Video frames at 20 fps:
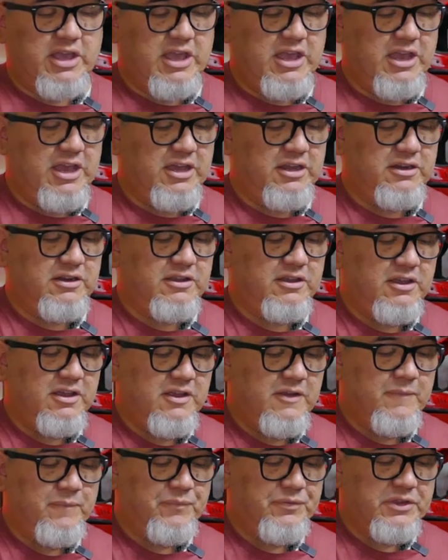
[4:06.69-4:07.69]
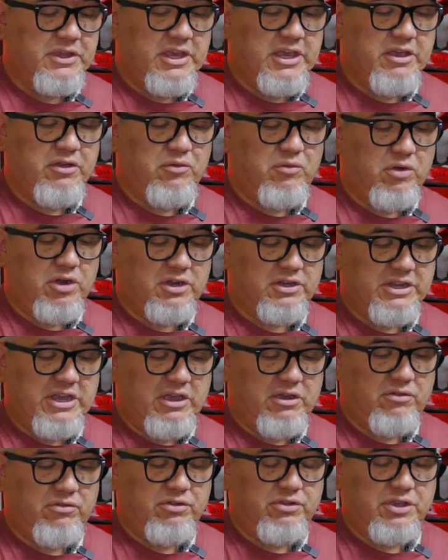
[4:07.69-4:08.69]
and it worked
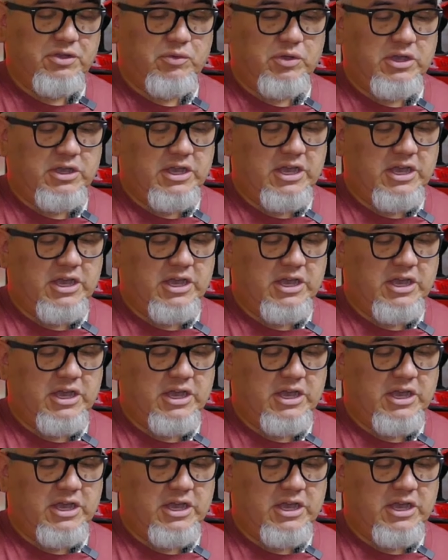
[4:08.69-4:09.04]
out really well.